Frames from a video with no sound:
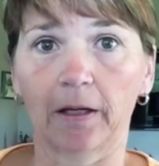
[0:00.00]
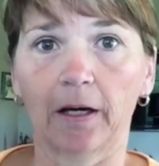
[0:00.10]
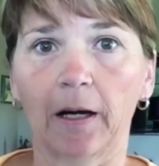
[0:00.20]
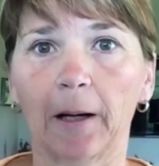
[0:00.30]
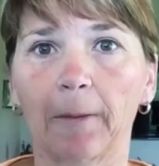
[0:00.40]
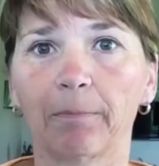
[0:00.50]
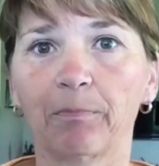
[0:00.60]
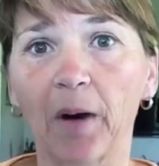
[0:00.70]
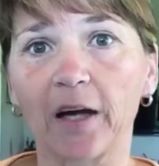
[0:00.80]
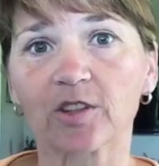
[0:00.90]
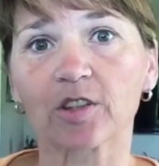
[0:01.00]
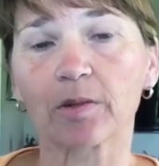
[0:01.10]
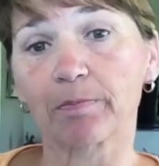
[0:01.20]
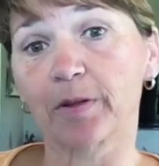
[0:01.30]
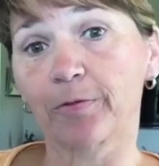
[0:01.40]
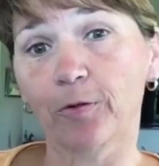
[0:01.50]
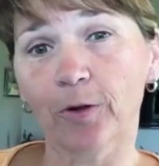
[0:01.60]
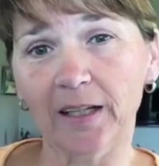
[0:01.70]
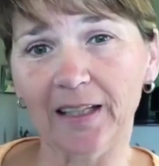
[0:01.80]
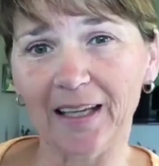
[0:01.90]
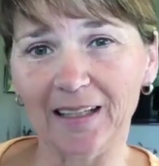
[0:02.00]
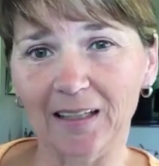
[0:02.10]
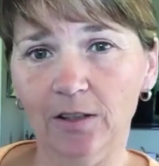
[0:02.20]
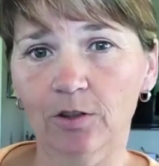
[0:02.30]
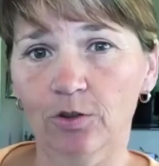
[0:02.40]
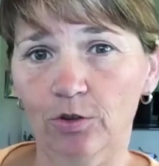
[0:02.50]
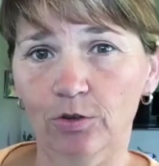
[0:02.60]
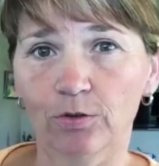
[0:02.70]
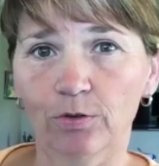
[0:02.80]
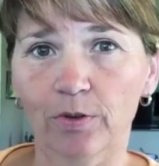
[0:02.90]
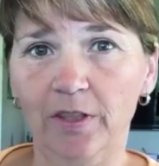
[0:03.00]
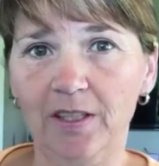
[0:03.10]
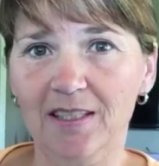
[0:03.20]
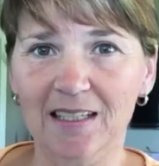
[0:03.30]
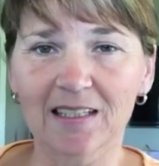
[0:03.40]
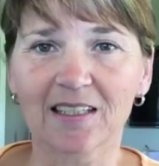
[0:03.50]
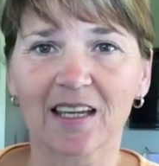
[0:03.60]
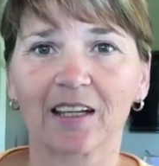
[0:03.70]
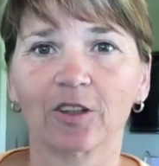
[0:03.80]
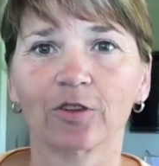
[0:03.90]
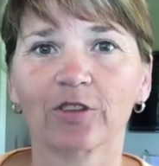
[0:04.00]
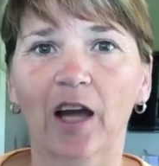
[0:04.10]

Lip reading: But before I get into the details,